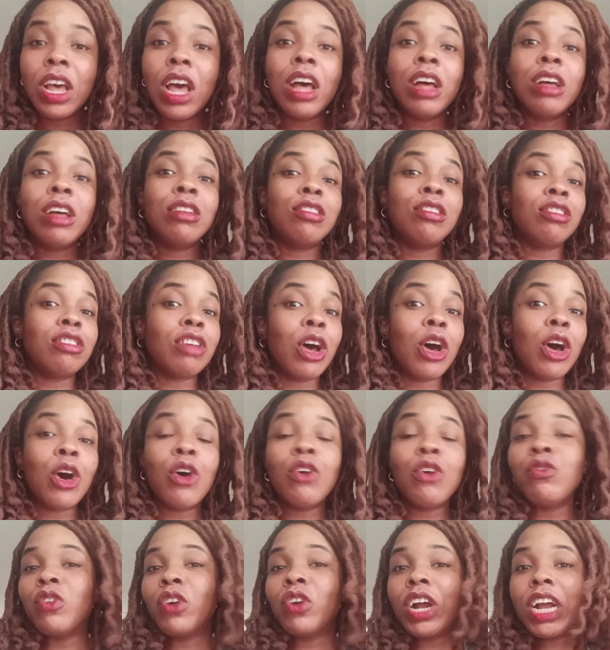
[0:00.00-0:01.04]

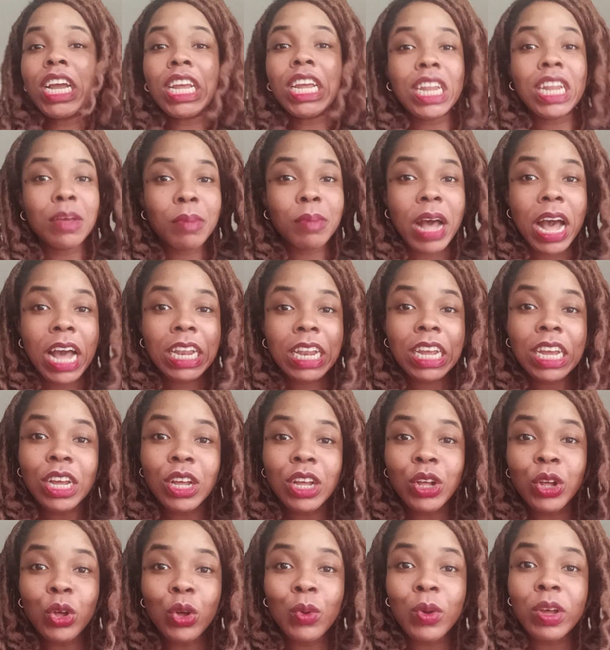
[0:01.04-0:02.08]
So for anybody
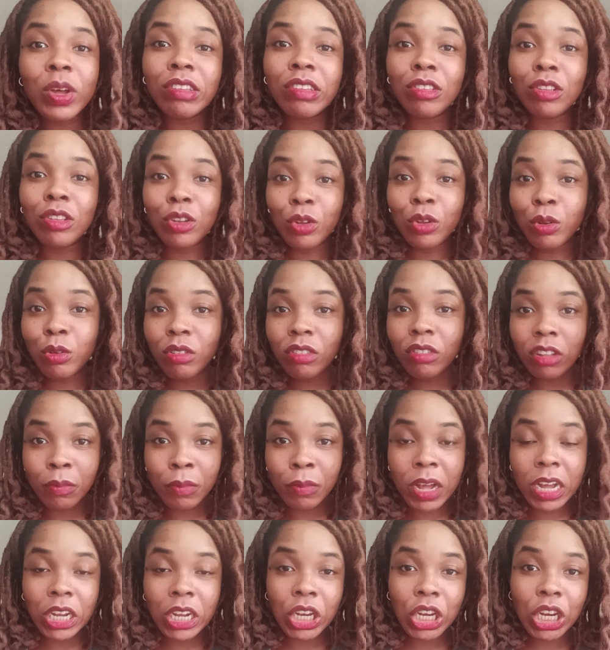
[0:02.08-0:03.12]
who is new to
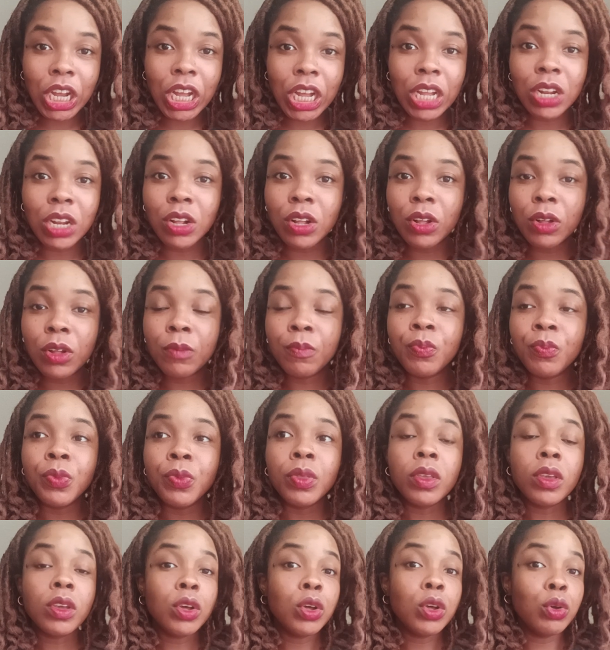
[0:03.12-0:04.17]
my channel,
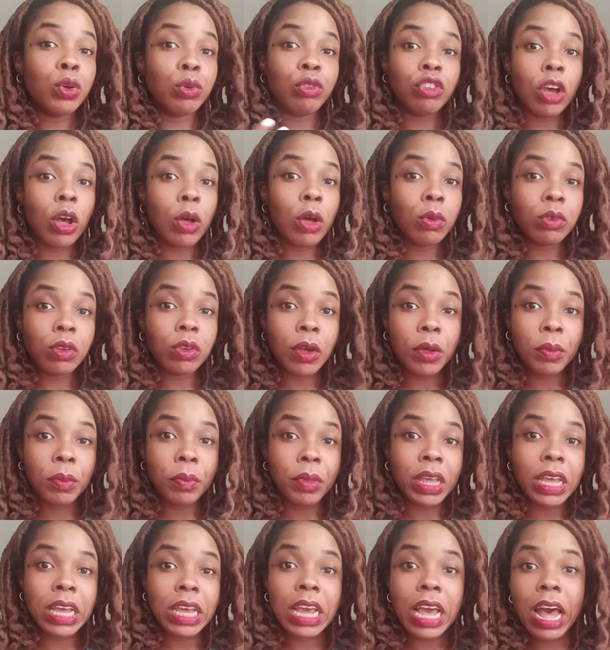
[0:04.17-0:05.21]
who don't know
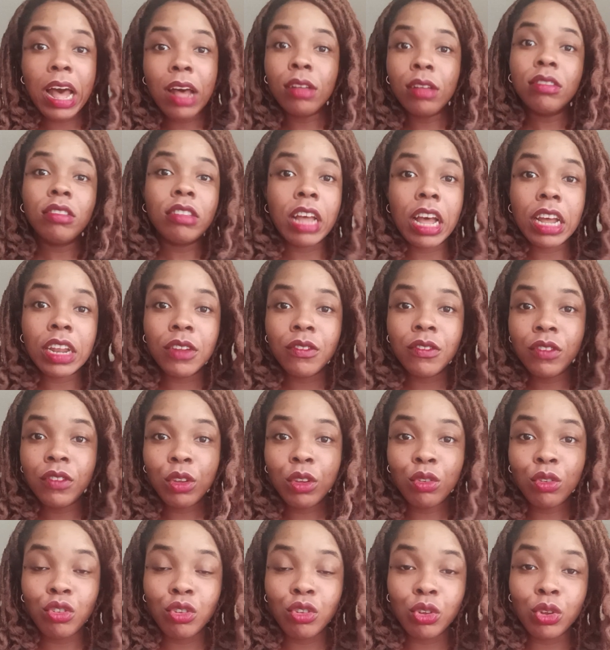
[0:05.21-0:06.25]
me outside of
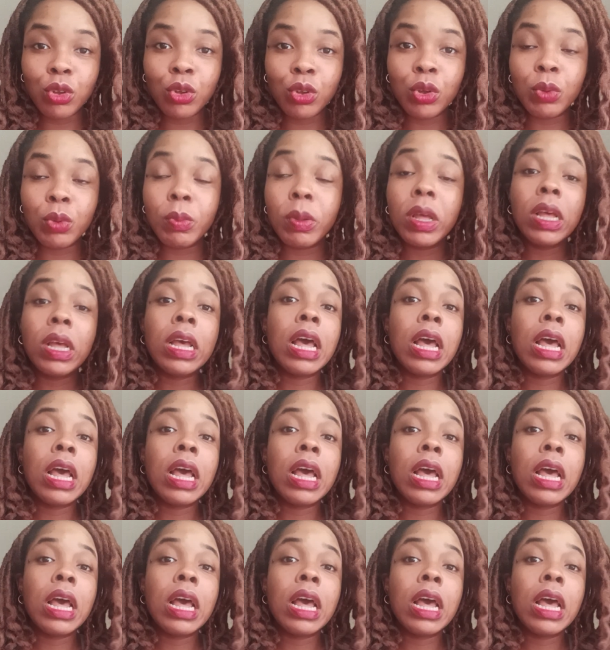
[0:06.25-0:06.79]
YouTube,